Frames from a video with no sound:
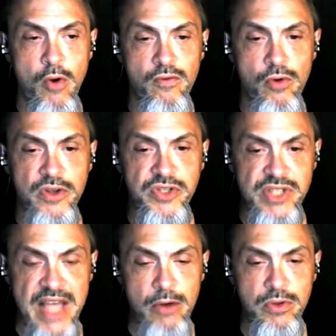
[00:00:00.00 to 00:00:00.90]
overall
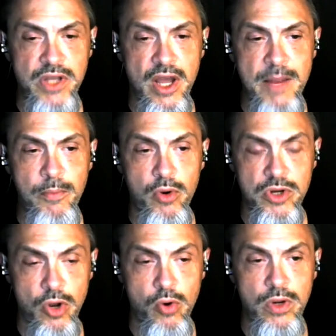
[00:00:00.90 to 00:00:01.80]
sound type or
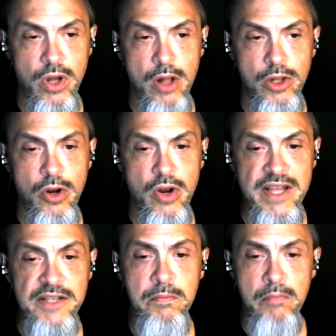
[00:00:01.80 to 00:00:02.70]
tone color
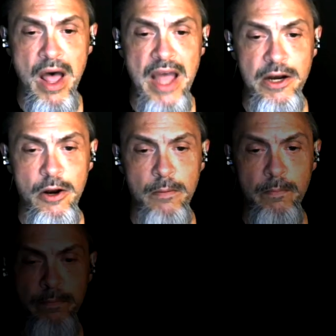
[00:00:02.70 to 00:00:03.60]
is minor.
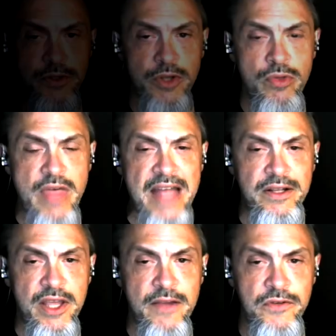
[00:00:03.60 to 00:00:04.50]
So
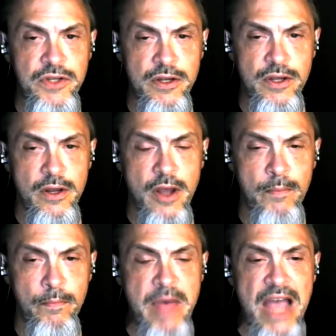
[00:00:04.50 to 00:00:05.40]
that gives a
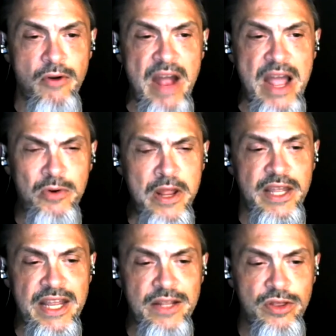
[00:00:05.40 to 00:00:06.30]
background
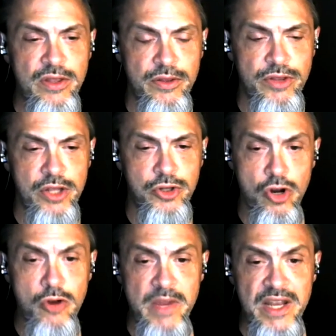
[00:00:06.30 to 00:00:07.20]
in the
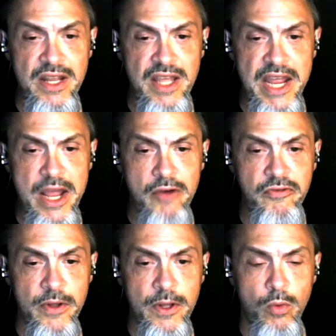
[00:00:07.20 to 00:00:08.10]
term in the key of,
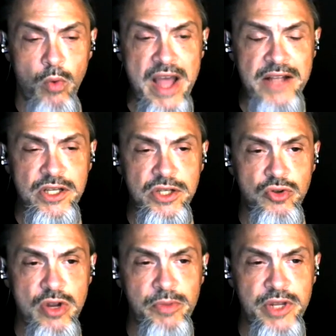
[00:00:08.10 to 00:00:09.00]
why it's
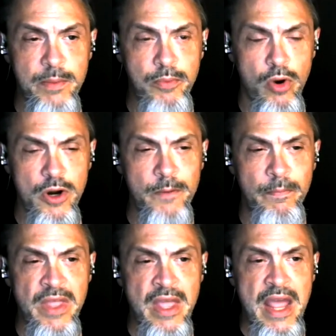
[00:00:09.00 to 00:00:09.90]
extremely
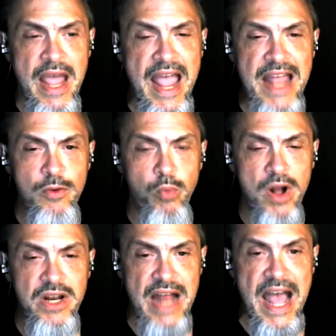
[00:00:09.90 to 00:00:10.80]
important, and
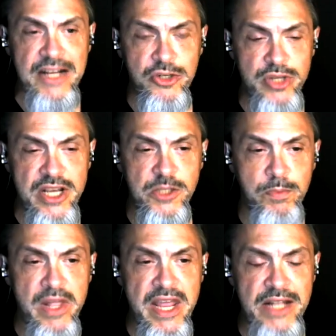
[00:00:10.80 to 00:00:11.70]
what it actually
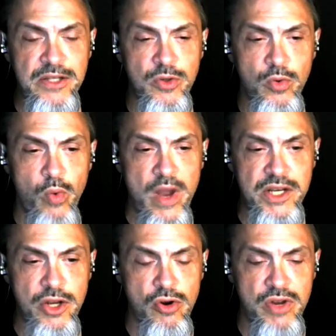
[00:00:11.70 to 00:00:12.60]
explains
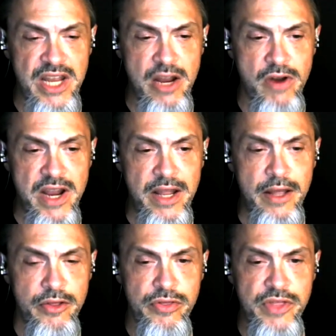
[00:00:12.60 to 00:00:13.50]
when you're hearing
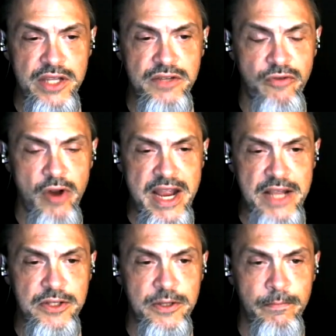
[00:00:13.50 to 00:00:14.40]
this
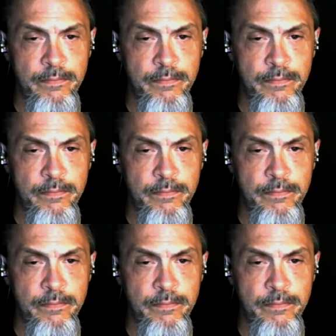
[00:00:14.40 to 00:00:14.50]
phrase.